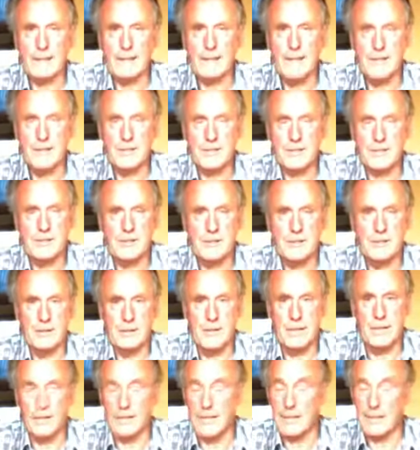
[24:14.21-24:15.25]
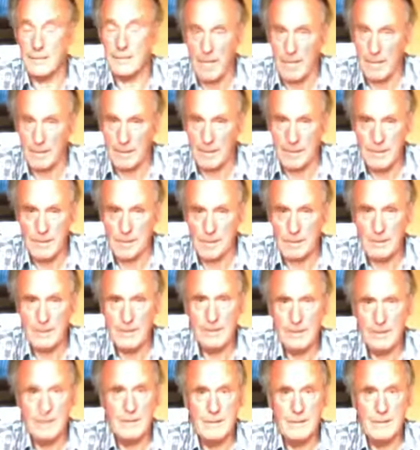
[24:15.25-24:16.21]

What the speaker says: class and that championship